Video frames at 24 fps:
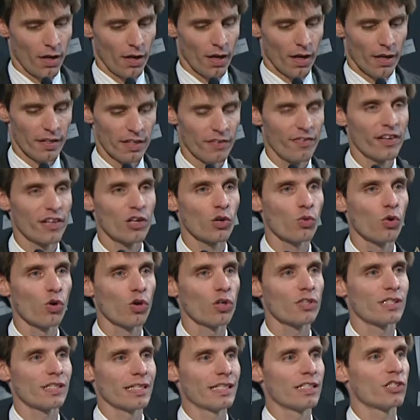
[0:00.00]
The Event
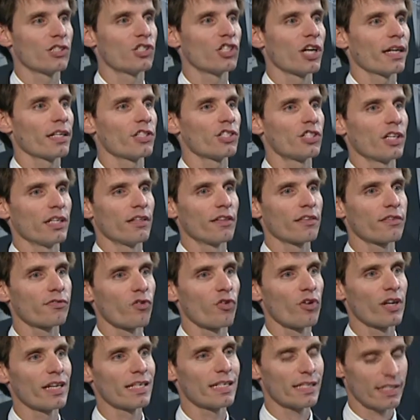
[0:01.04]
Awards is judged in
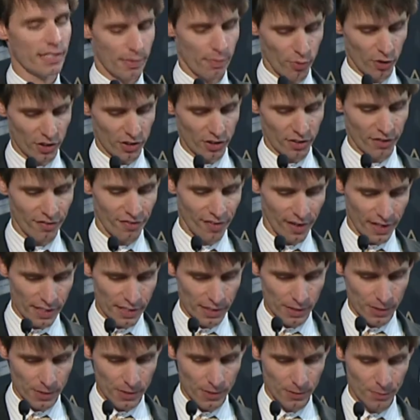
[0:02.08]
3 separate
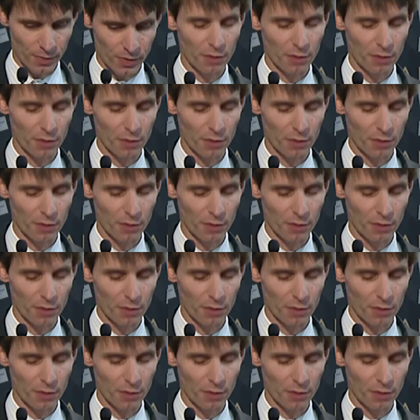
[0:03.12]
phases.